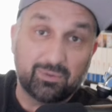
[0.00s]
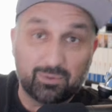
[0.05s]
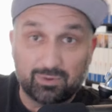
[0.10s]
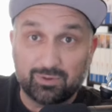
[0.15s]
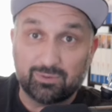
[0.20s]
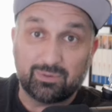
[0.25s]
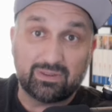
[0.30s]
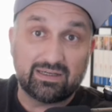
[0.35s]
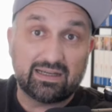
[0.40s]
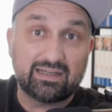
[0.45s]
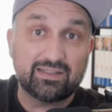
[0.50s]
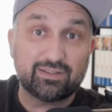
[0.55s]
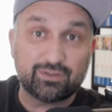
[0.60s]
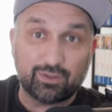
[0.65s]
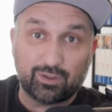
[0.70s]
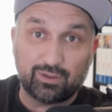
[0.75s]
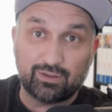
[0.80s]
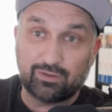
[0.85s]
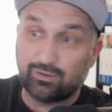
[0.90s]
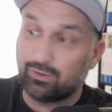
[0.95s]
were when I
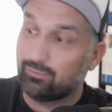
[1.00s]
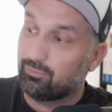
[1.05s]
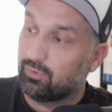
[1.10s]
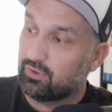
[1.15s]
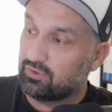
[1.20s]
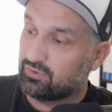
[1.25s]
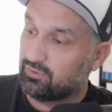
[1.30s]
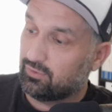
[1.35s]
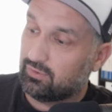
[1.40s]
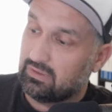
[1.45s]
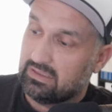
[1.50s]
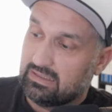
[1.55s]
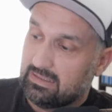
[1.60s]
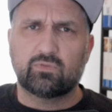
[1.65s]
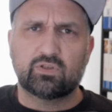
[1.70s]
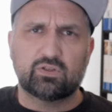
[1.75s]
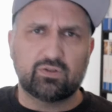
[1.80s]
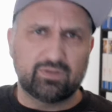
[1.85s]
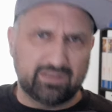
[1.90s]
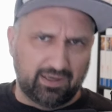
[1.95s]
started the puzzle.
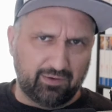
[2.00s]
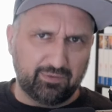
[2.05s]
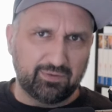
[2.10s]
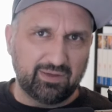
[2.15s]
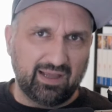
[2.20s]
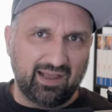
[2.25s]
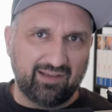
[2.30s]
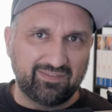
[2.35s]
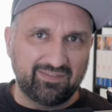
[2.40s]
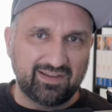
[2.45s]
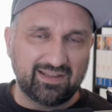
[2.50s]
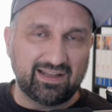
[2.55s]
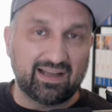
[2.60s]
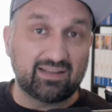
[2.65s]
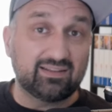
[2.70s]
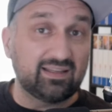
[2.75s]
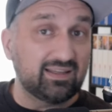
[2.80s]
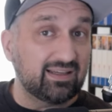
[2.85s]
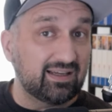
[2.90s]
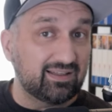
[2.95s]
So there you have it. I
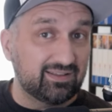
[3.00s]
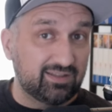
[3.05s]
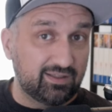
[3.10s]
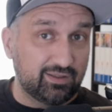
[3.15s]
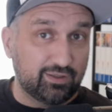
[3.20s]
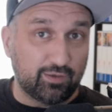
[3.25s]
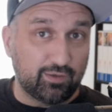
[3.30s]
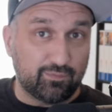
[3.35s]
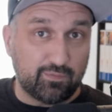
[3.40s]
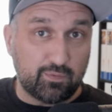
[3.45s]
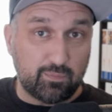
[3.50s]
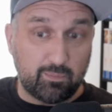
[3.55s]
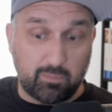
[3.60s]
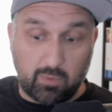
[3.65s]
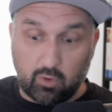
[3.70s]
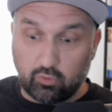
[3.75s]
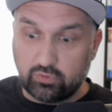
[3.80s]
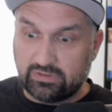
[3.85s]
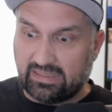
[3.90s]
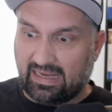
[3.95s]
think I did cover
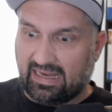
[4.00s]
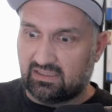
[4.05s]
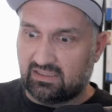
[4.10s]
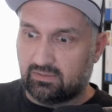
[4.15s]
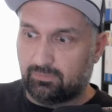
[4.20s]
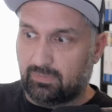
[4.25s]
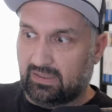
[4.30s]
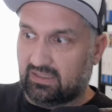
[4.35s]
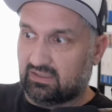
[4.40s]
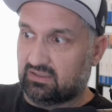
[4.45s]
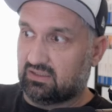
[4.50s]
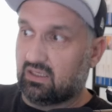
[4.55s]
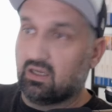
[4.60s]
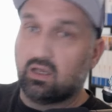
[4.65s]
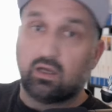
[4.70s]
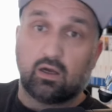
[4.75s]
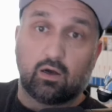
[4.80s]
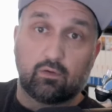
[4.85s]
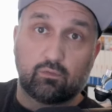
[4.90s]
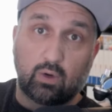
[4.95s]
most aspects
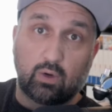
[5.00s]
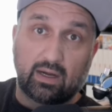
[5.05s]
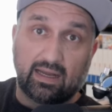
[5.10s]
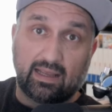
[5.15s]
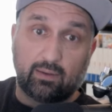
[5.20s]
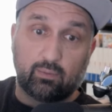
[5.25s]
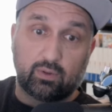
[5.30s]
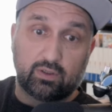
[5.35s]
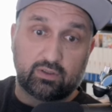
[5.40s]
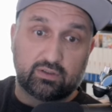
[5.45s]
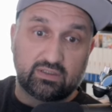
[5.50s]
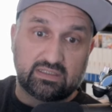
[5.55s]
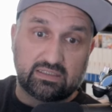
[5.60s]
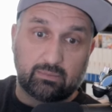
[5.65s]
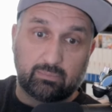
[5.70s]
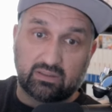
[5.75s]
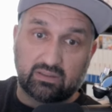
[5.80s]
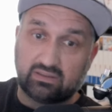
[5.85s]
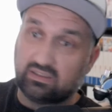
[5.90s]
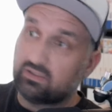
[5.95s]
of what I wanted to say
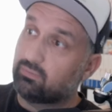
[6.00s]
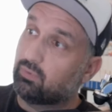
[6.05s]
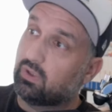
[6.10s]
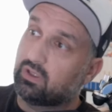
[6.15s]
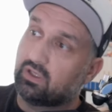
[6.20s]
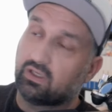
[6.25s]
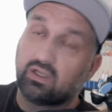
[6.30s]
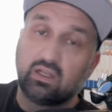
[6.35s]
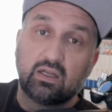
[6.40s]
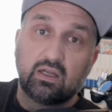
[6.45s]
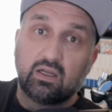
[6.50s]
about this product.